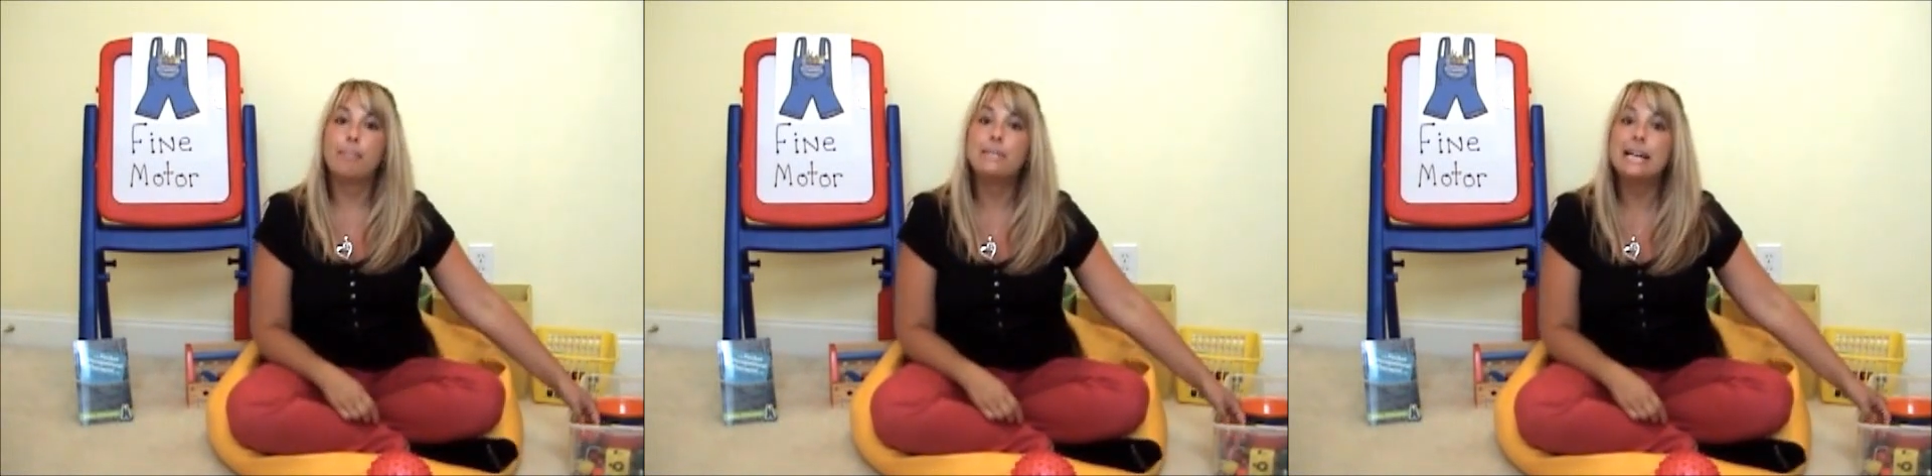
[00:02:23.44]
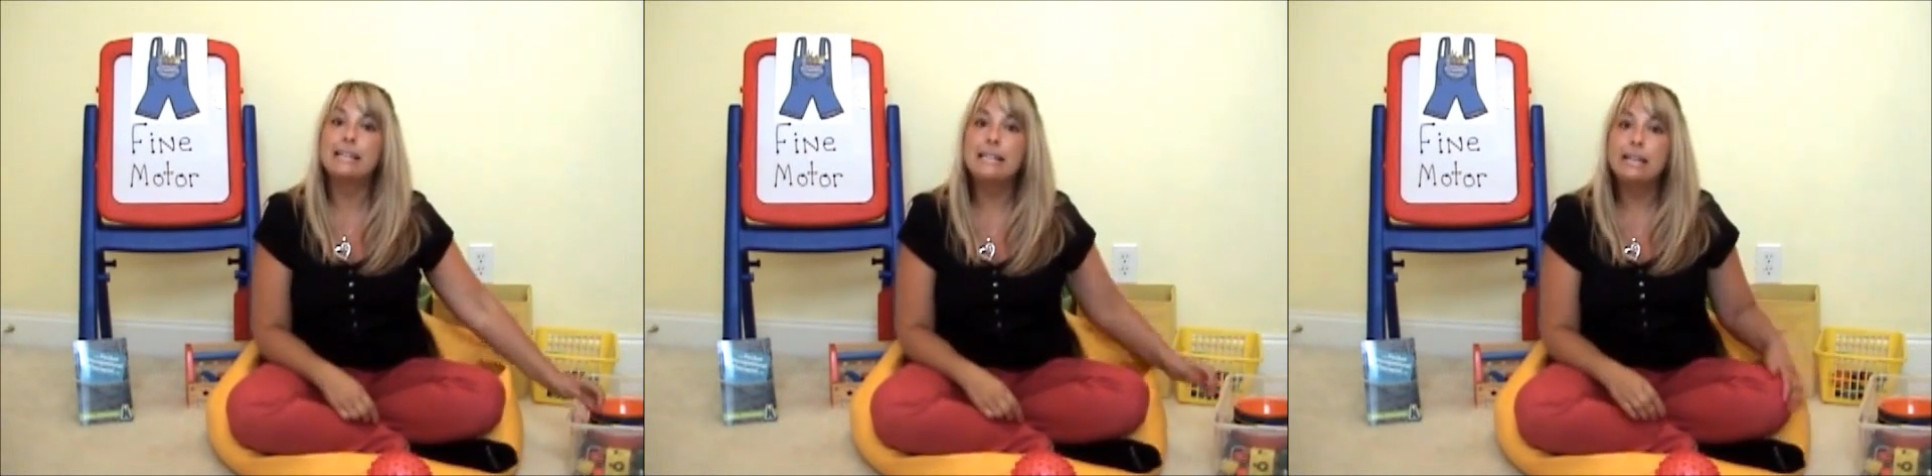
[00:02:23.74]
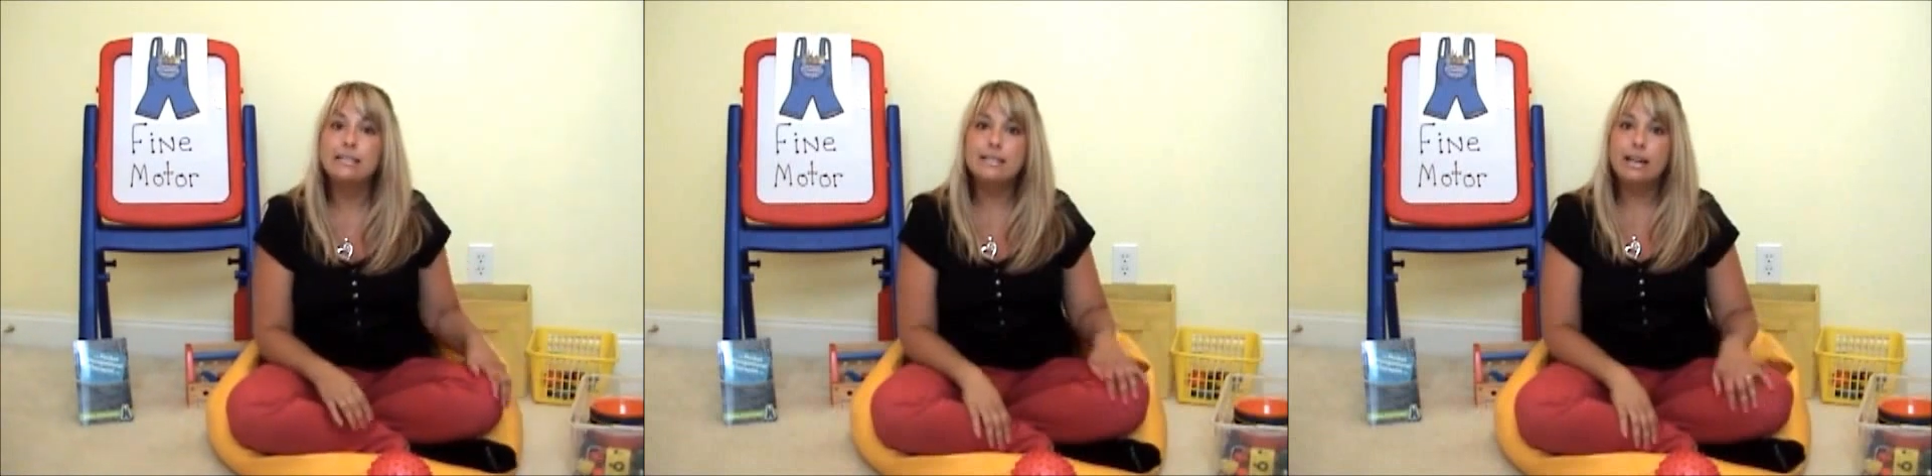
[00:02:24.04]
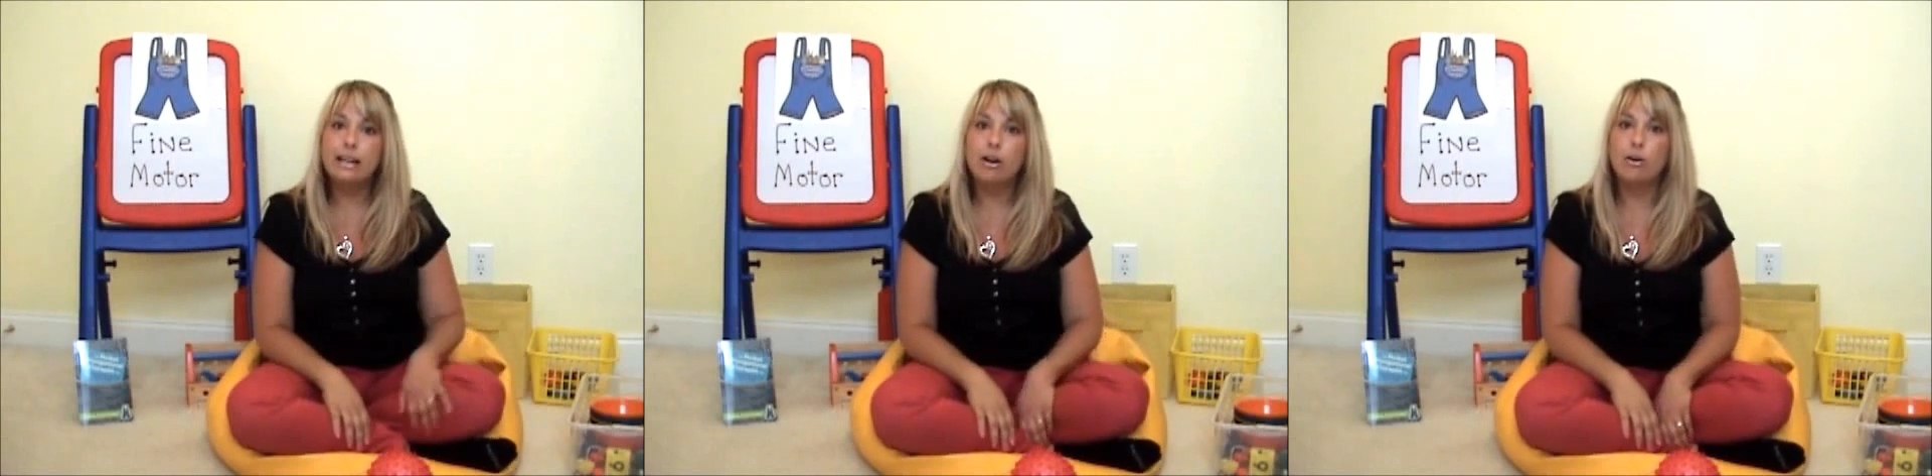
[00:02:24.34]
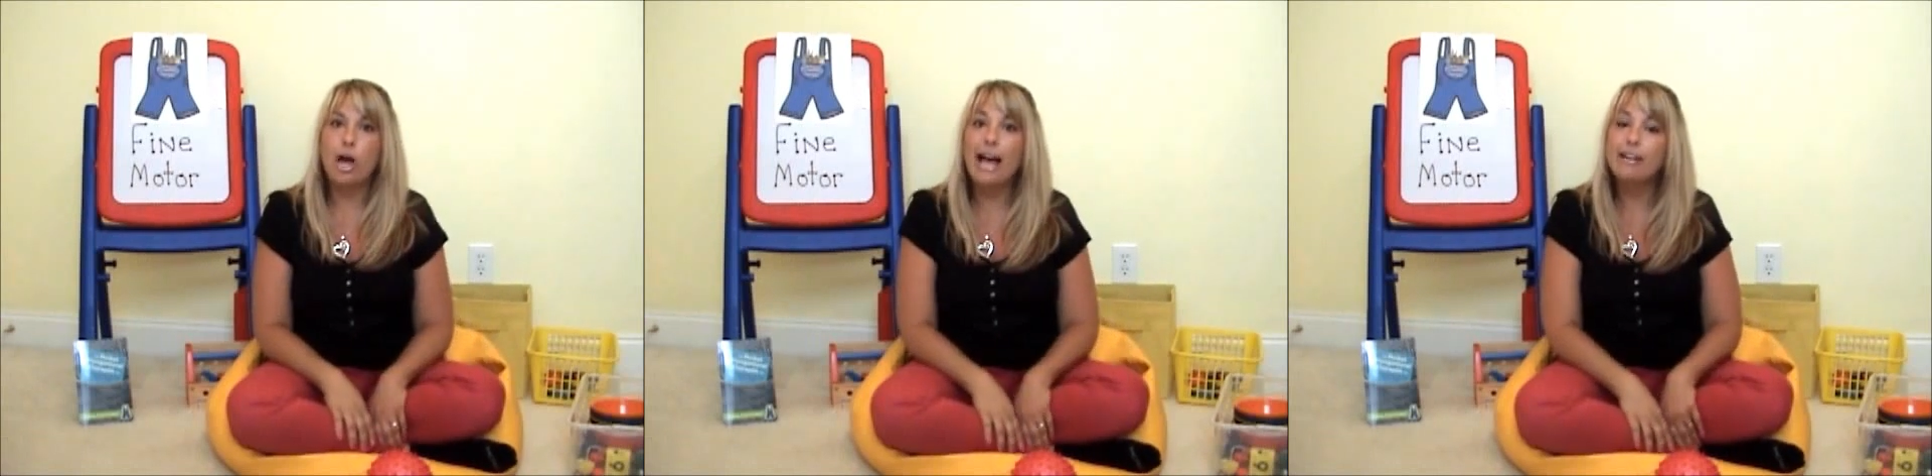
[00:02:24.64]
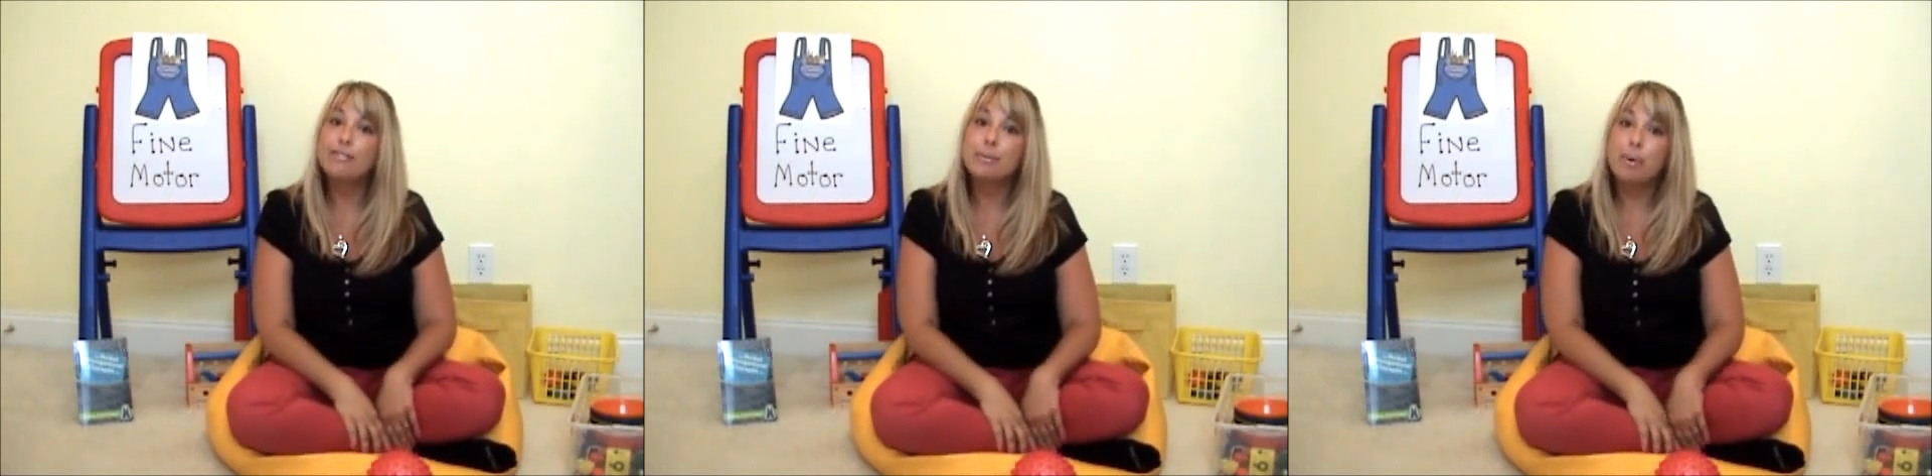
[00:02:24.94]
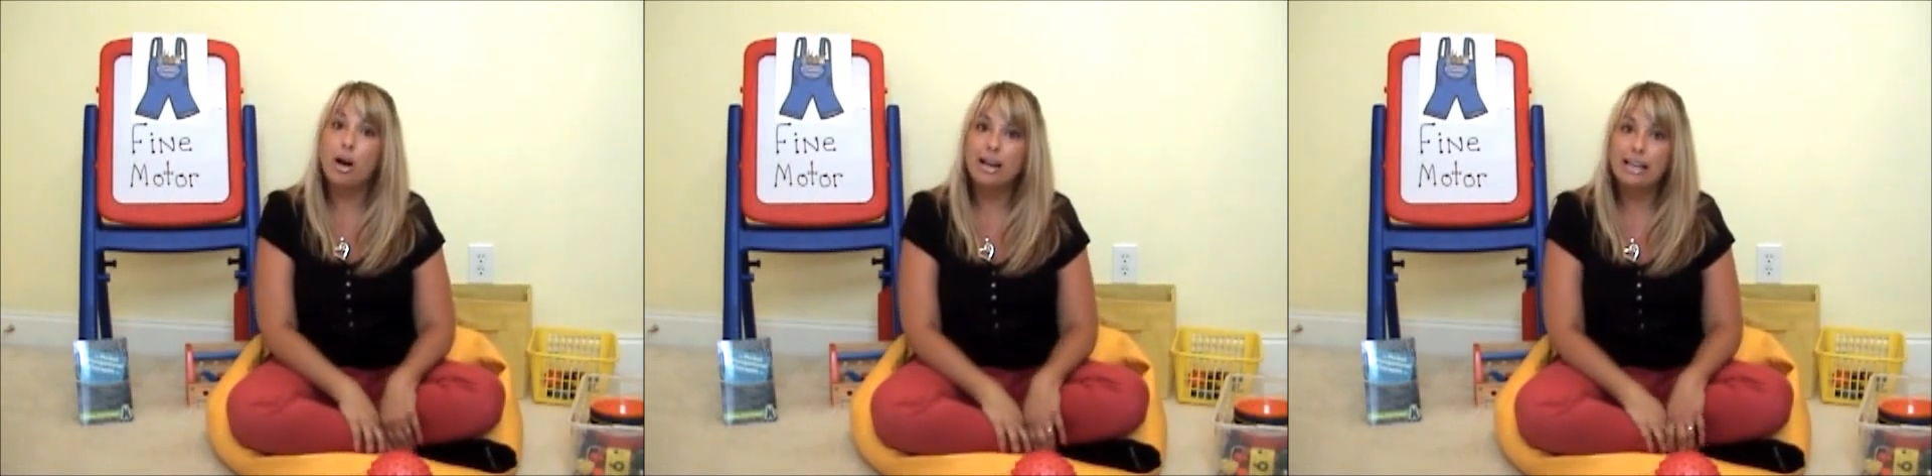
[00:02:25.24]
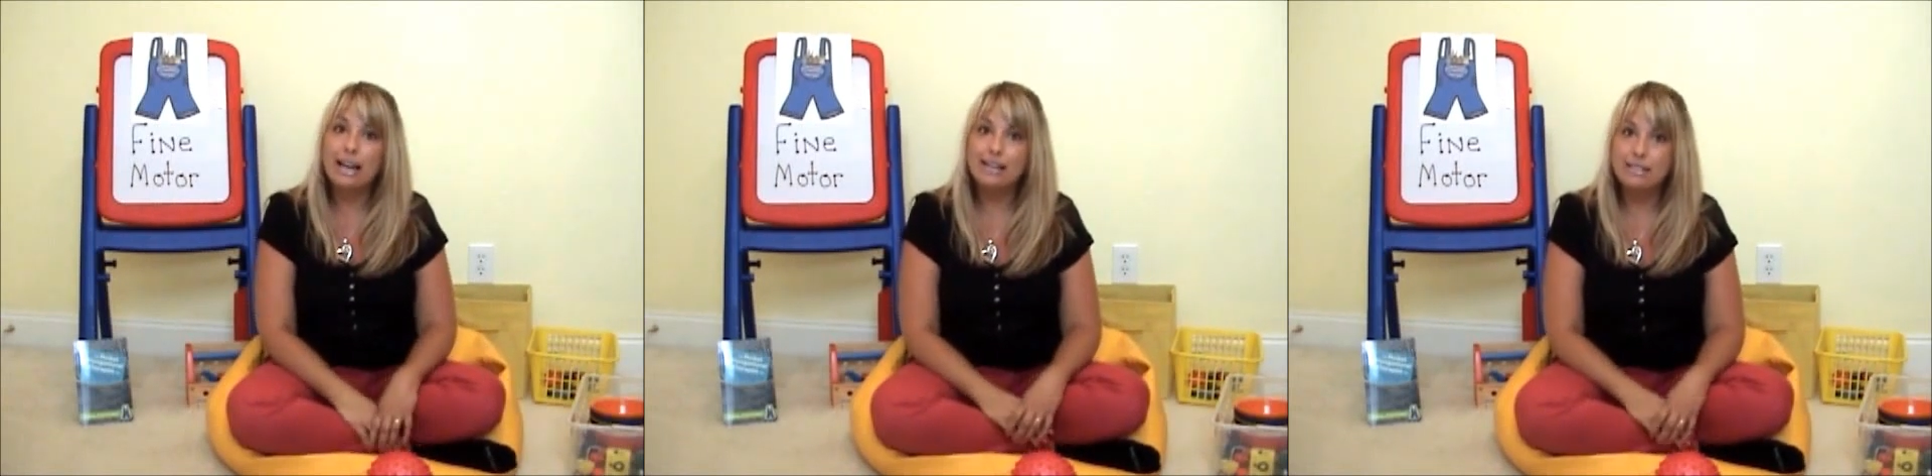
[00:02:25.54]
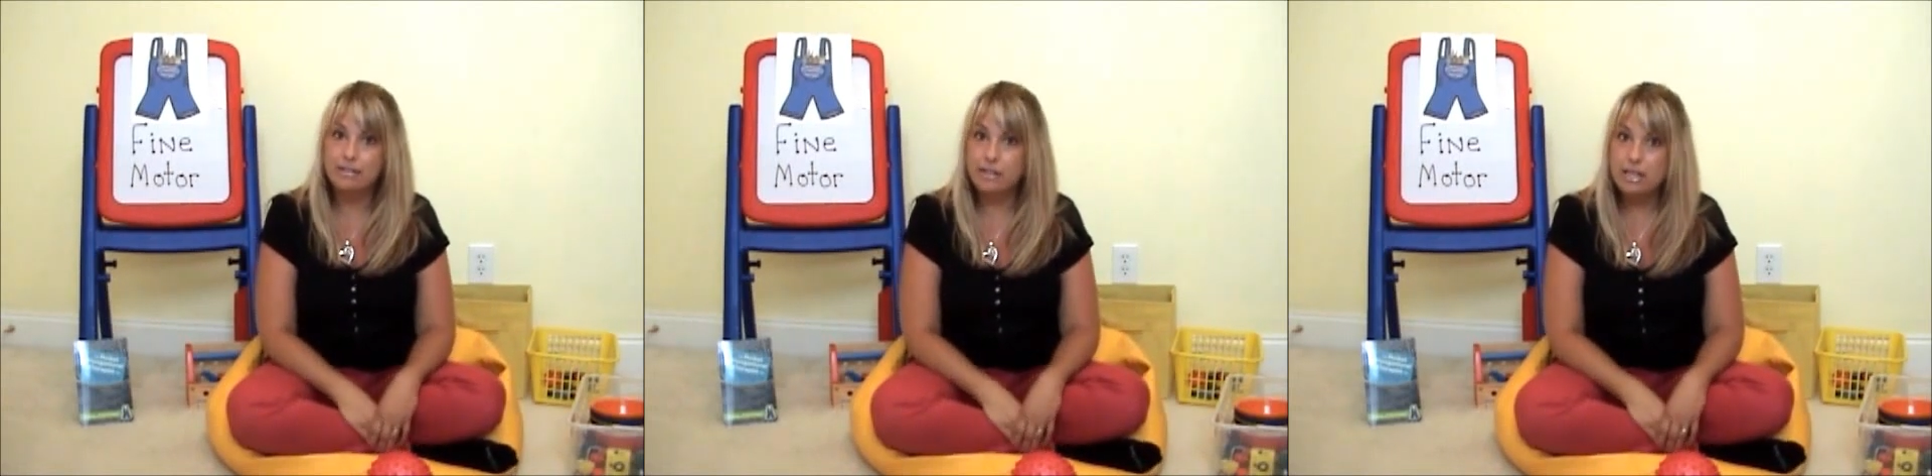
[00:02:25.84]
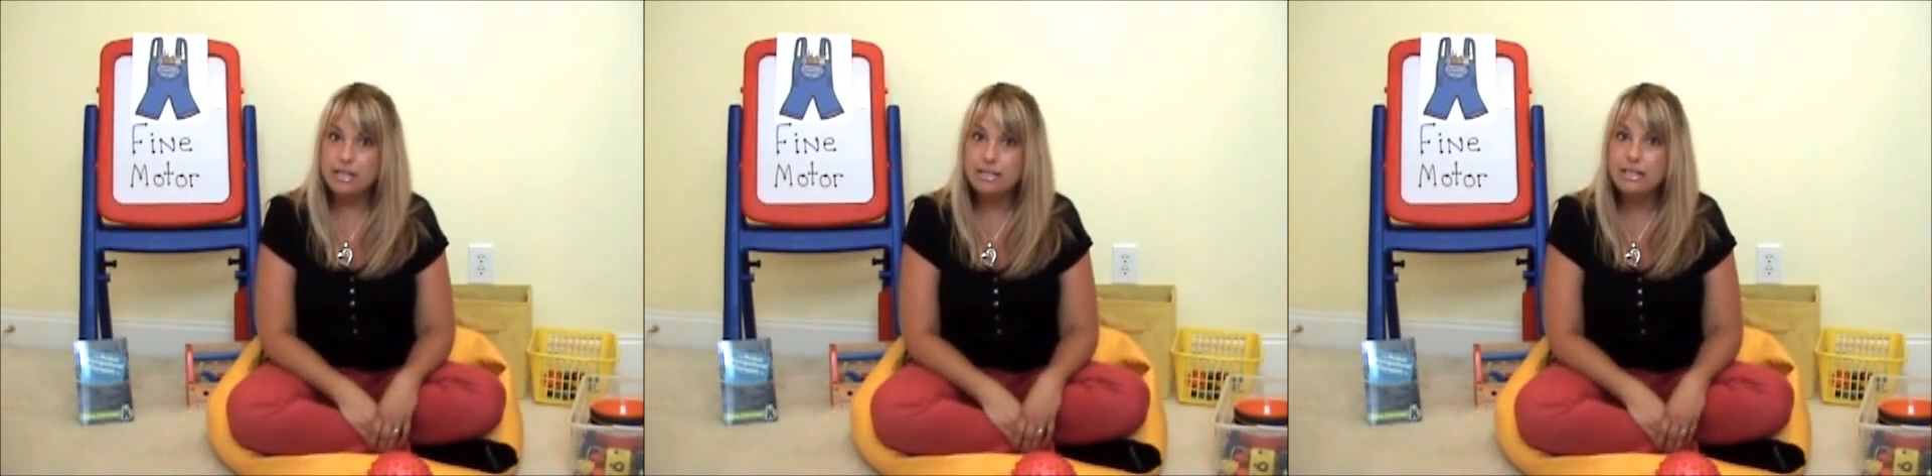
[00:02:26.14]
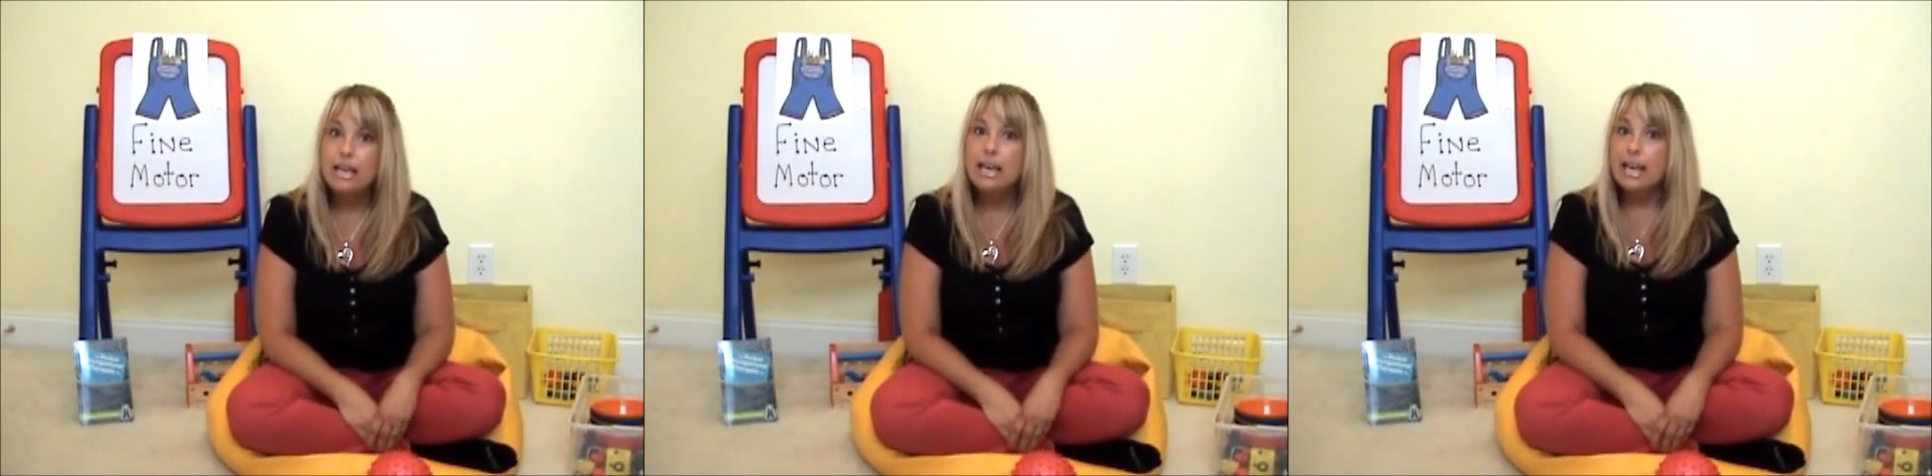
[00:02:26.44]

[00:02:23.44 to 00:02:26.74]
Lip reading: techniques that I call out-of-the-pocket activities.